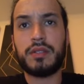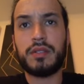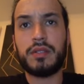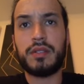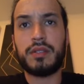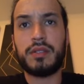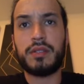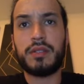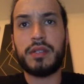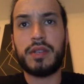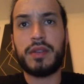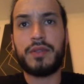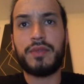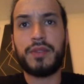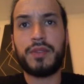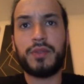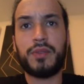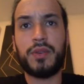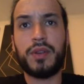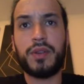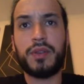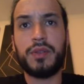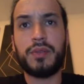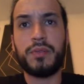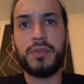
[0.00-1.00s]
It's definitely
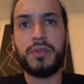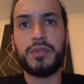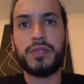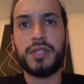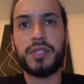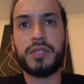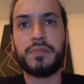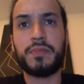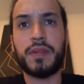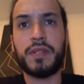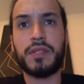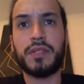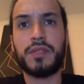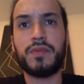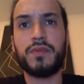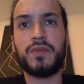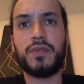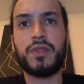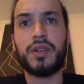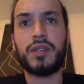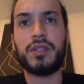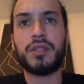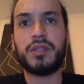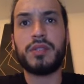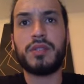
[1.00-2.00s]
one of the most expensive
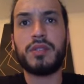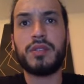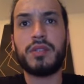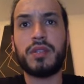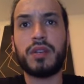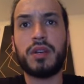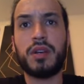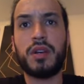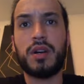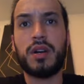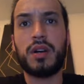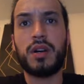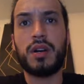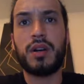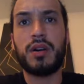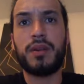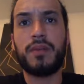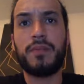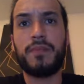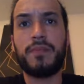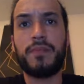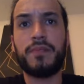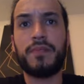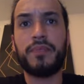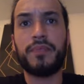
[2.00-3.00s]
ones
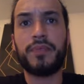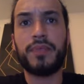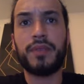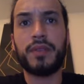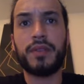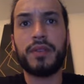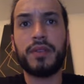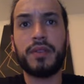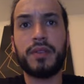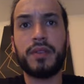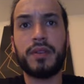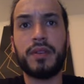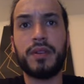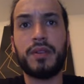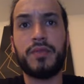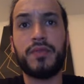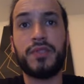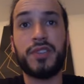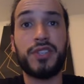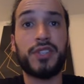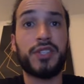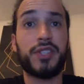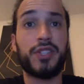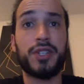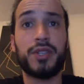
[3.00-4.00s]
of
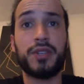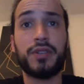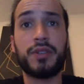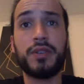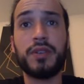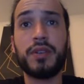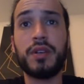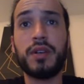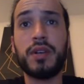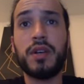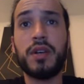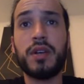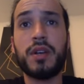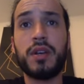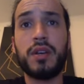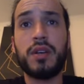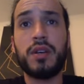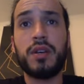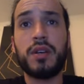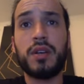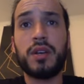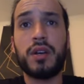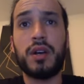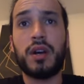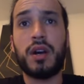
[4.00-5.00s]
this year.
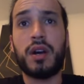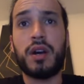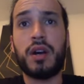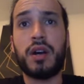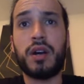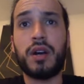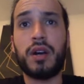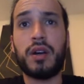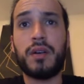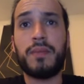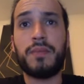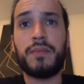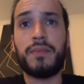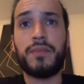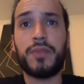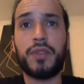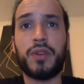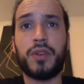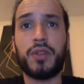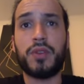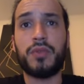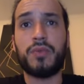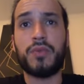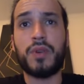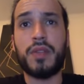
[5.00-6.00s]
The
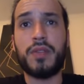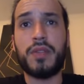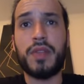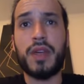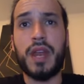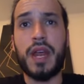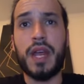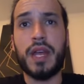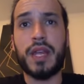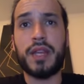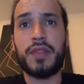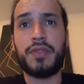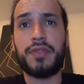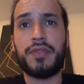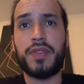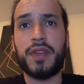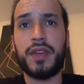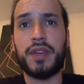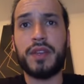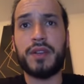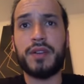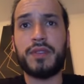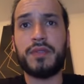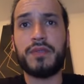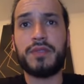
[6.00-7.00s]
only one that I can
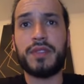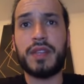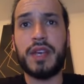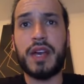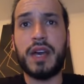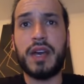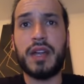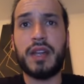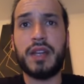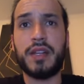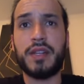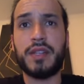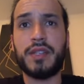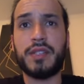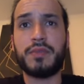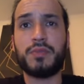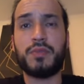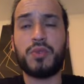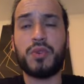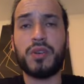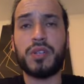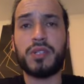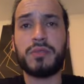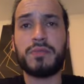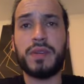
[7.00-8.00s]
think of that is
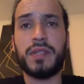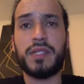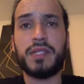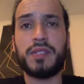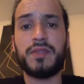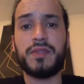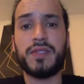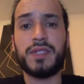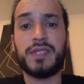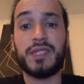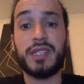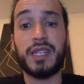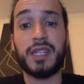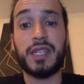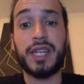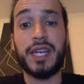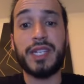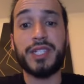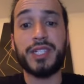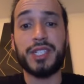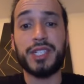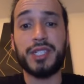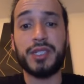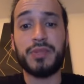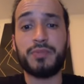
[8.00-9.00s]
more expensive is the
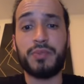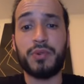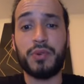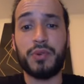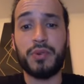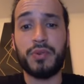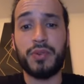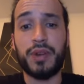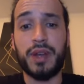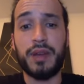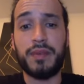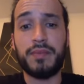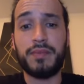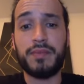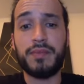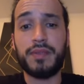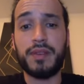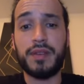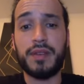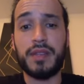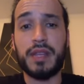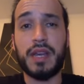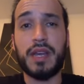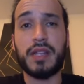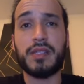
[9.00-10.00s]
Legends program,
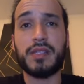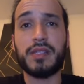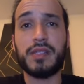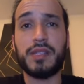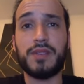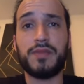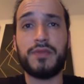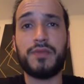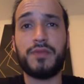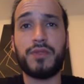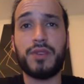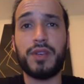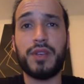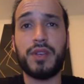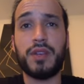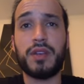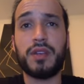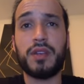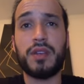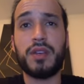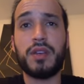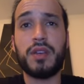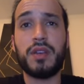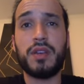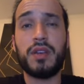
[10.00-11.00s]
and that's if we
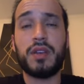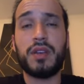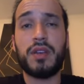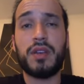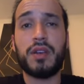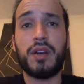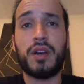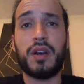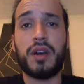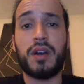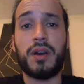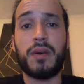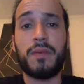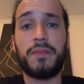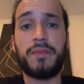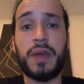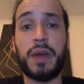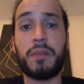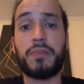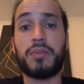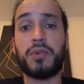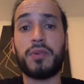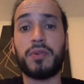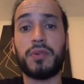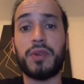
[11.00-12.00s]

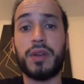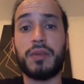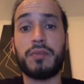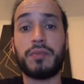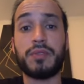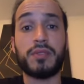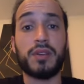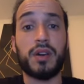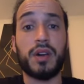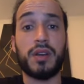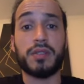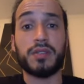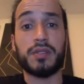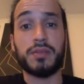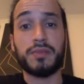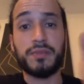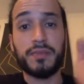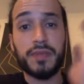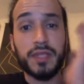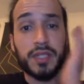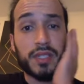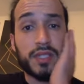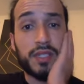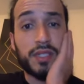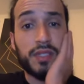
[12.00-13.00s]
that program is awesome.
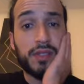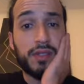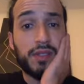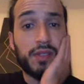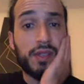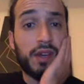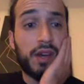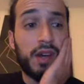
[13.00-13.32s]
It's